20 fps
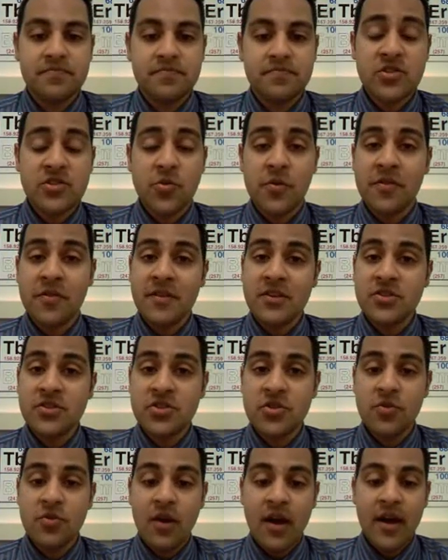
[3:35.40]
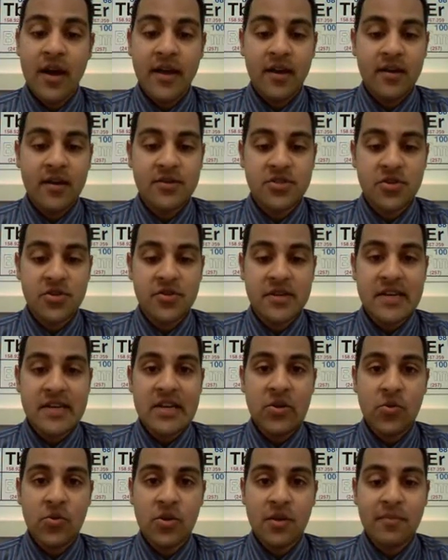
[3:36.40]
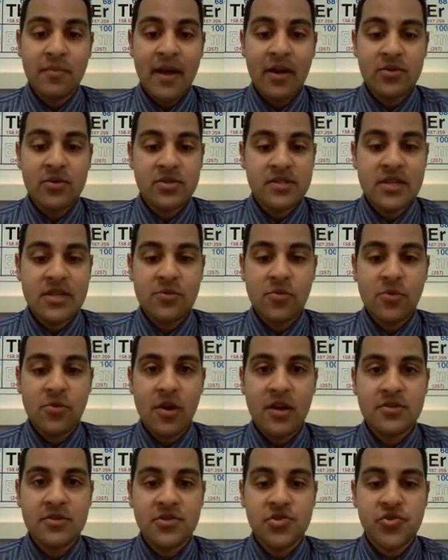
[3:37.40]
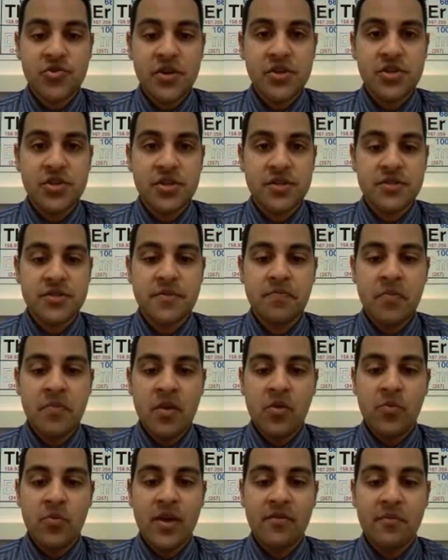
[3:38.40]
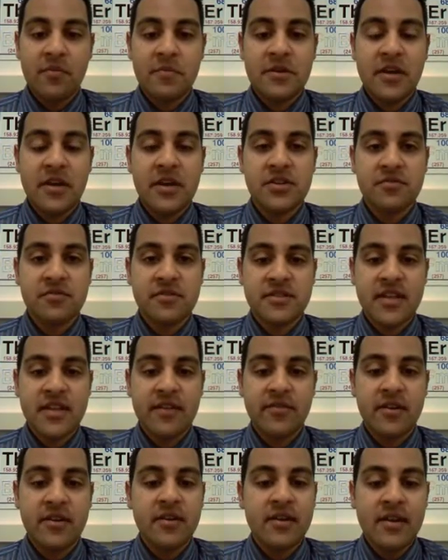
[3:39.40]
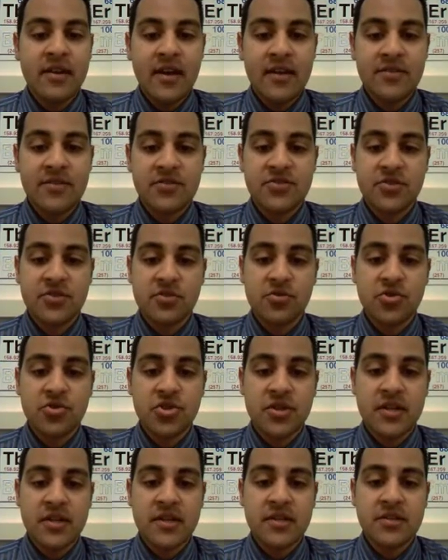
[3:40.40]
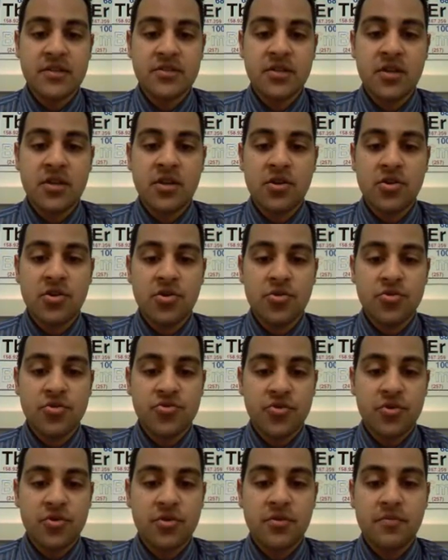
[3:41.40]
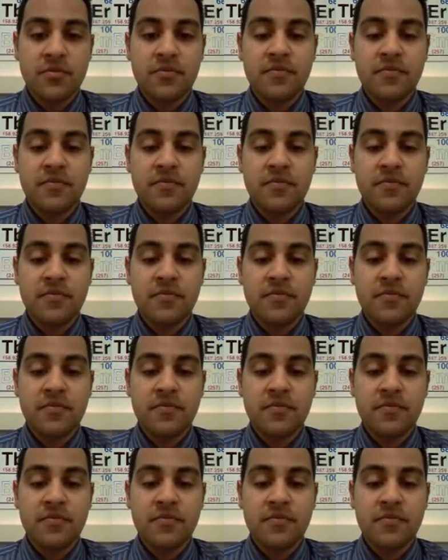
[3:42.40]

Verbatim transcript: So when these two ions are in equal amounts, equal concentrations, we have a pH of 7, and the solution is neutral.